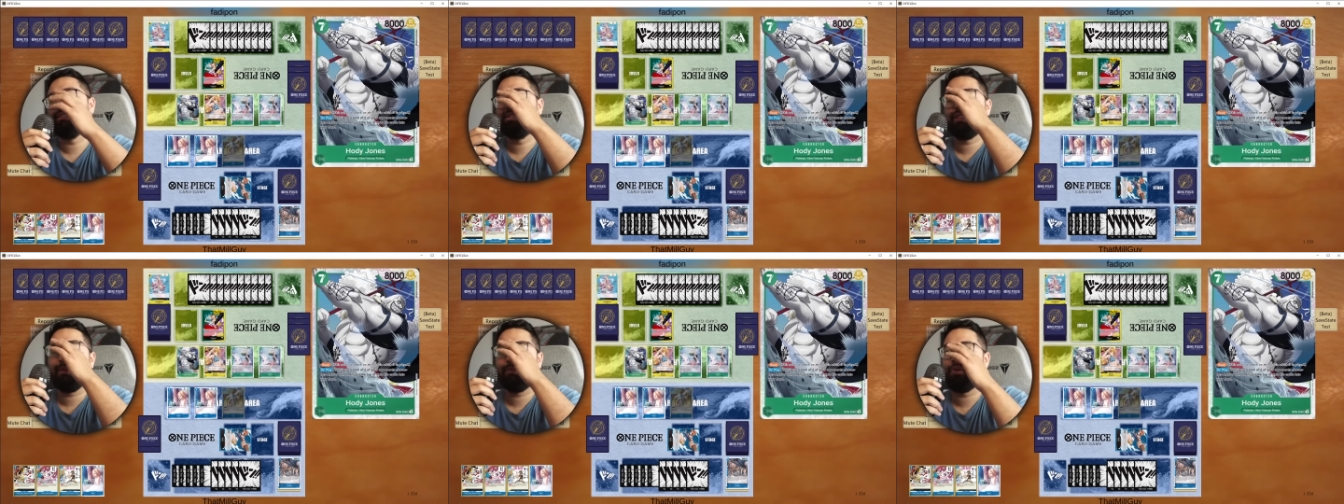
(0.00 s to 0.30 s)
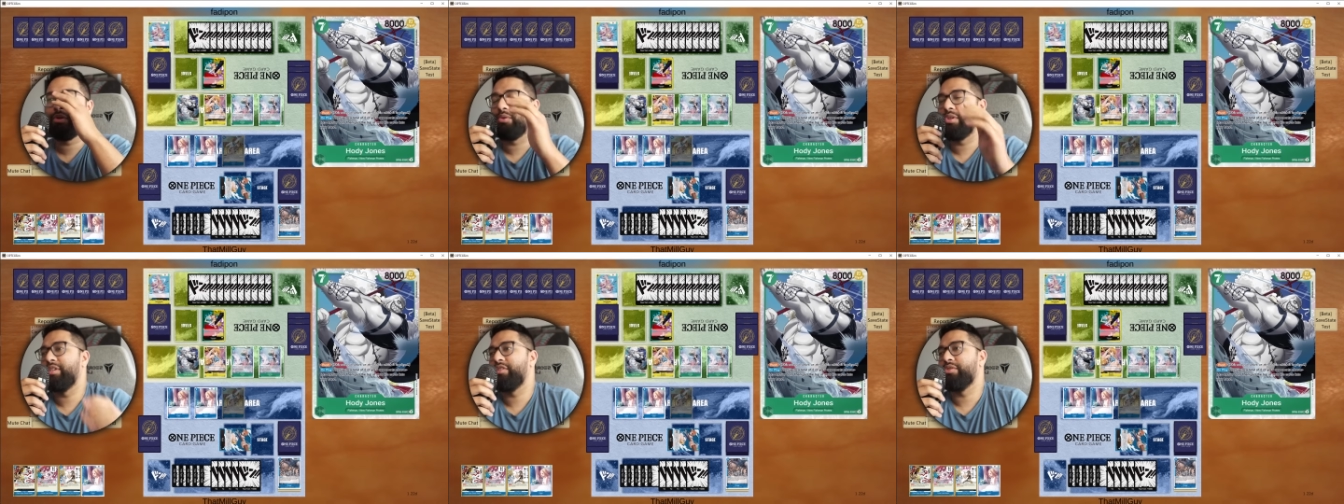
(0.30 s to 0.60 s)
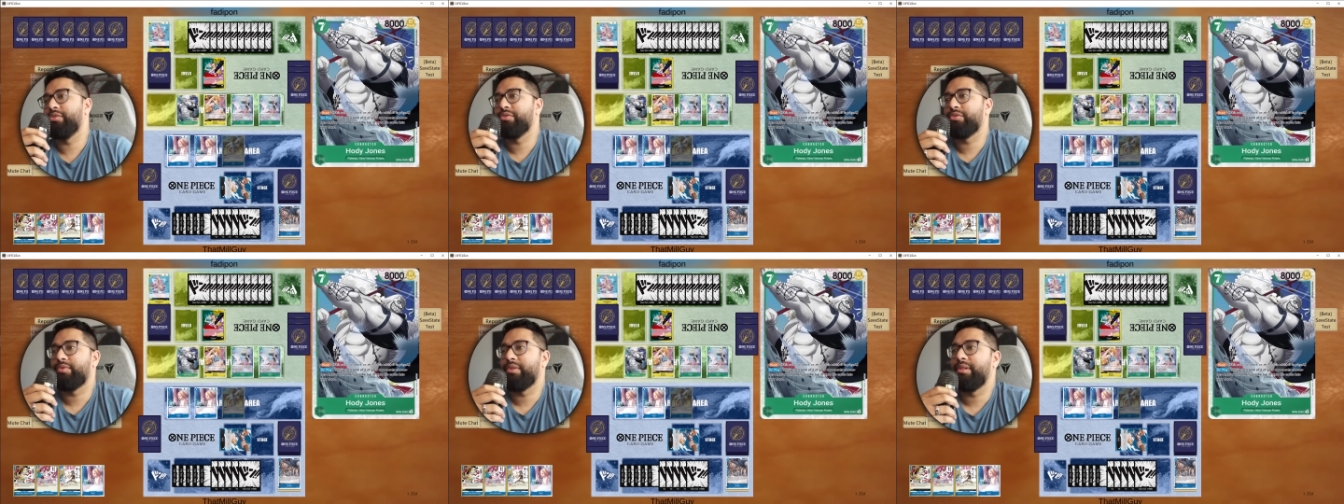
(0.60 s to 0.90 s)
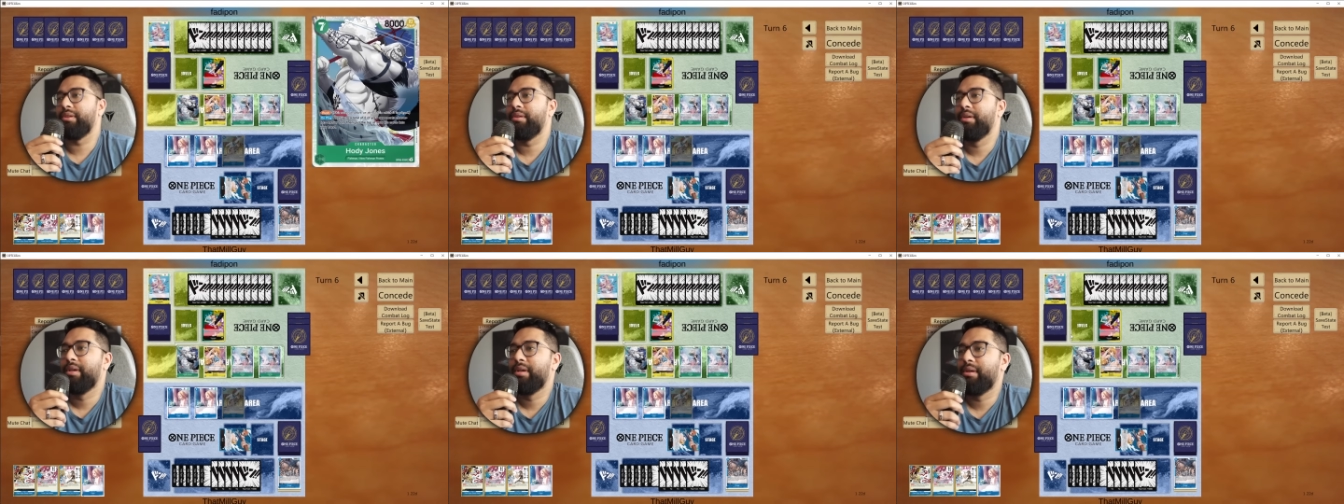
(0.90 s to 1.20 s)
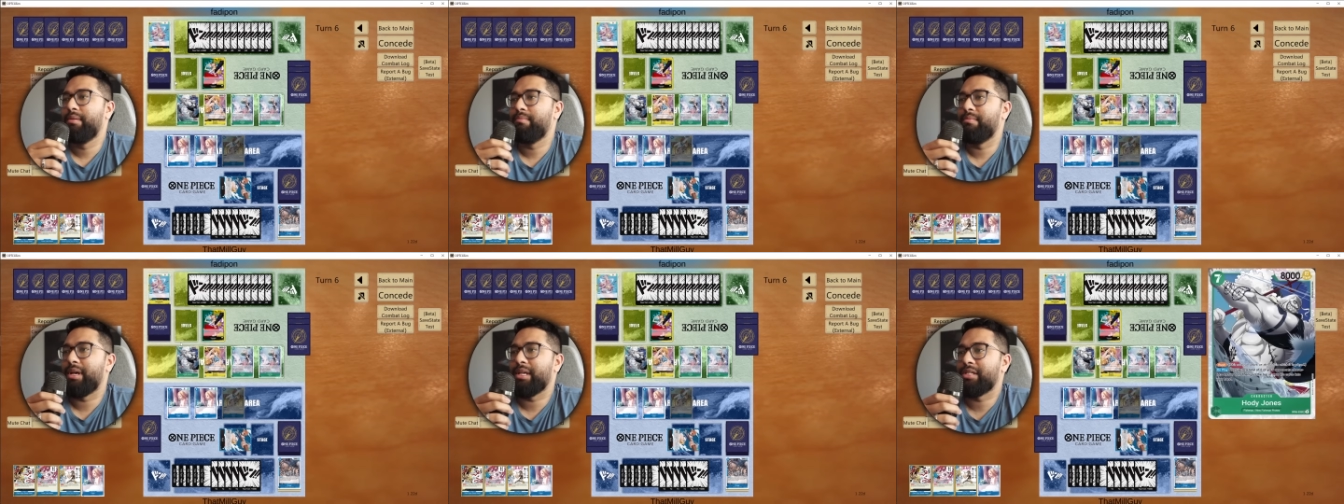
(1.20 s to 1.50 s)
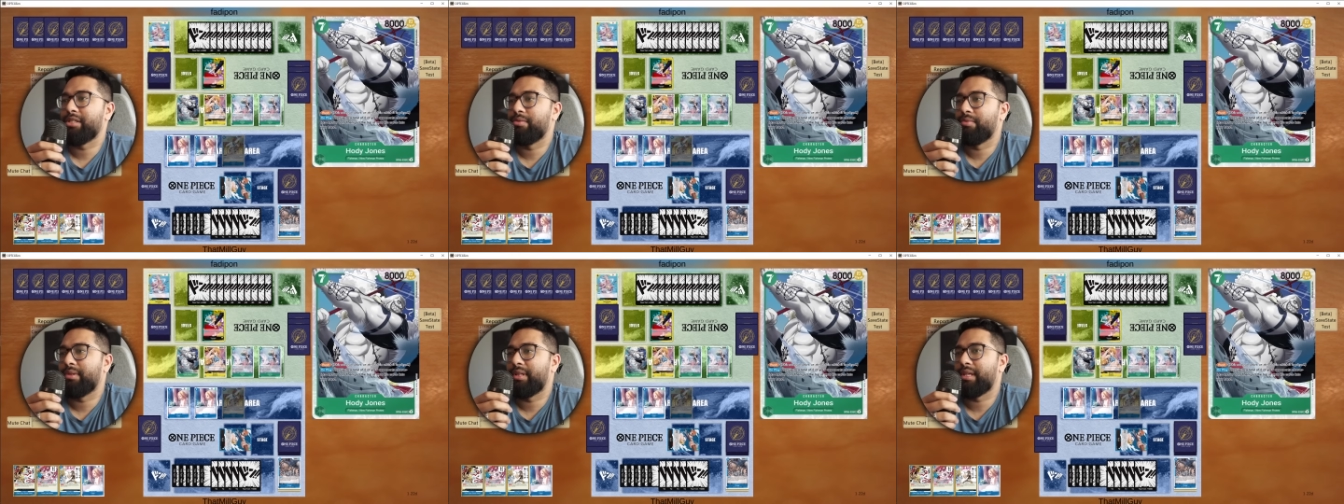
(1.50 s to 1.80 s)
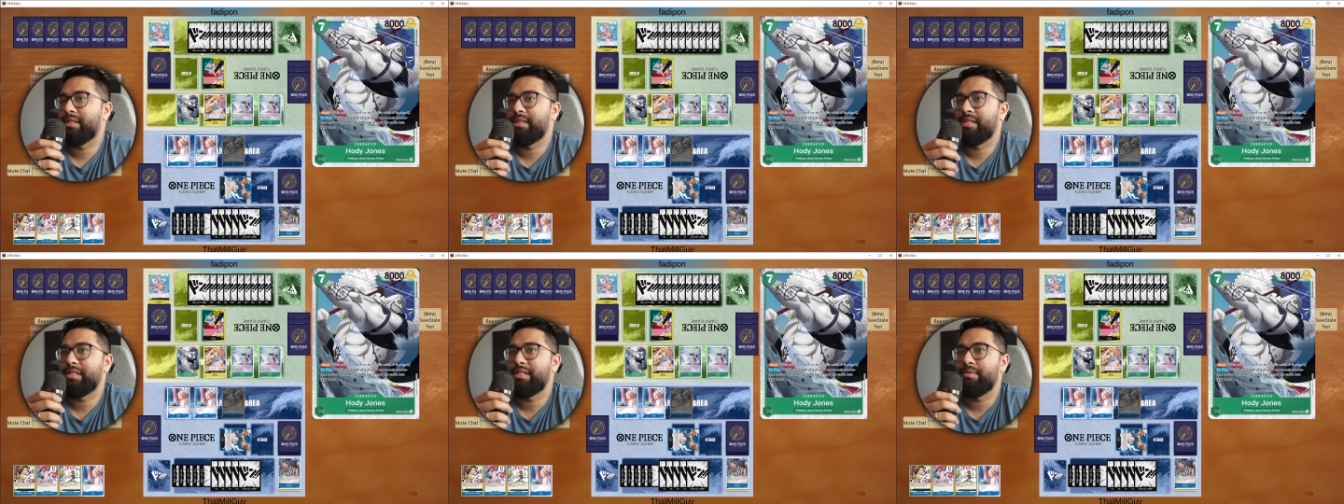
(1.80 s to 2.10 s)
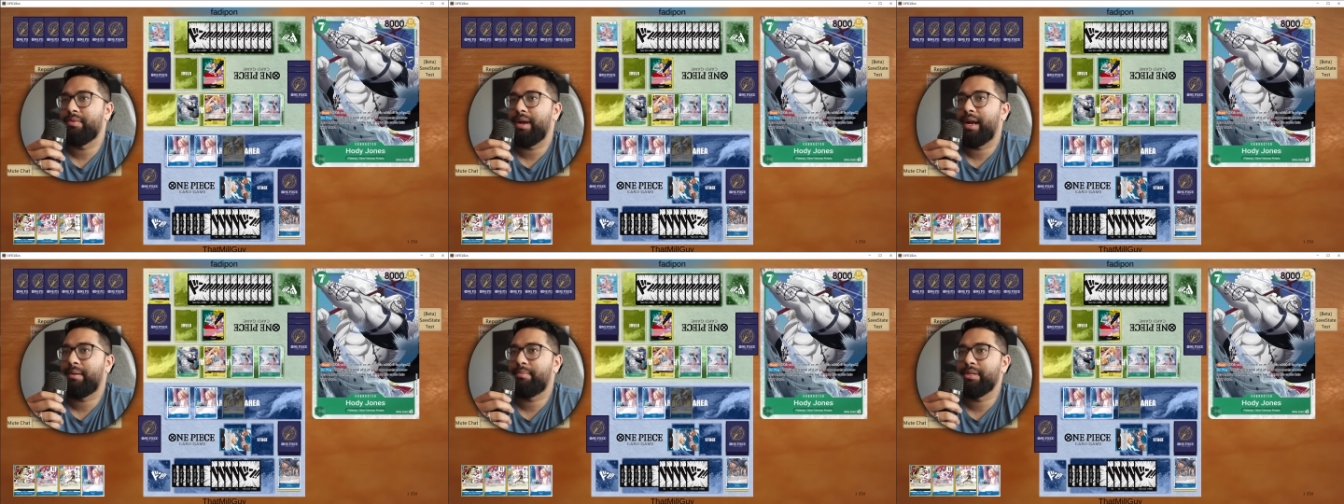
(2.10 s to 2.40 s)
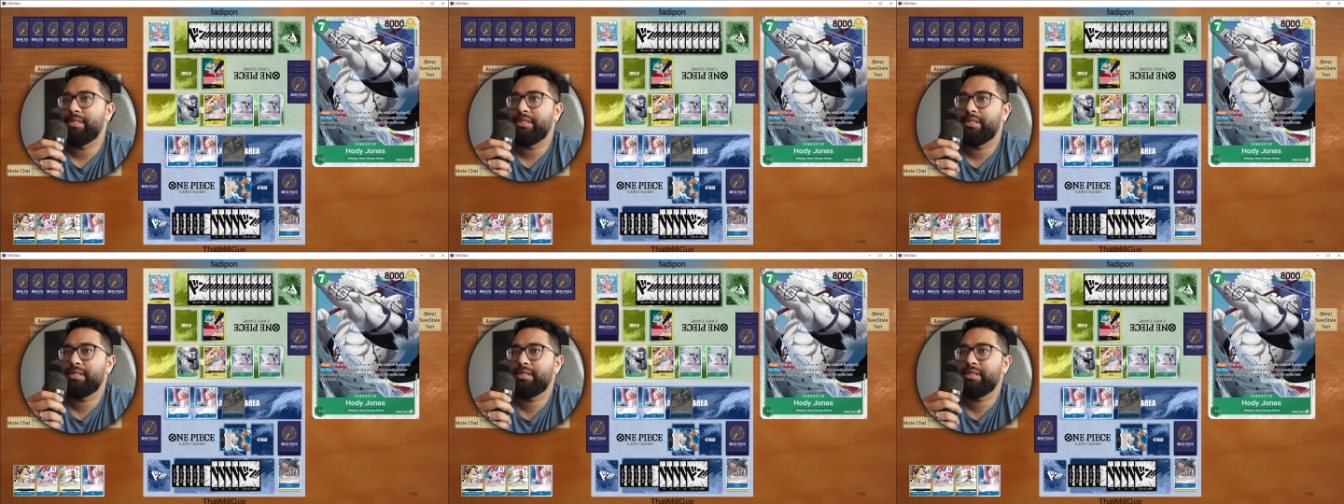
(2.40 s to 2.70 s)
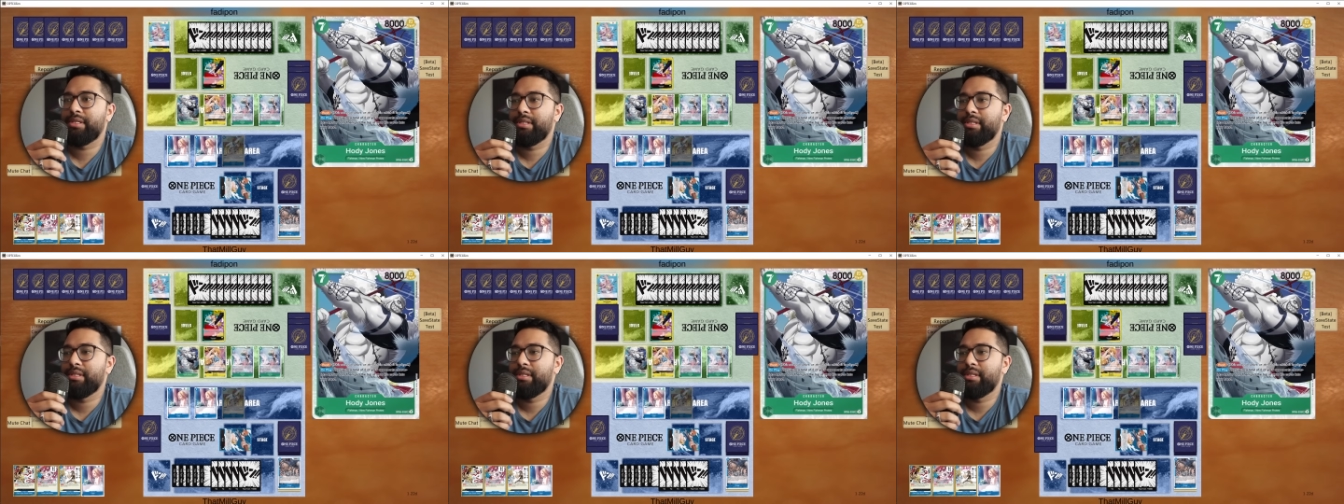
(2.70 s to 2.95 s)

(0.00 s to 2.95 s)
double Hody Jones really messes with us. Let's see what happens.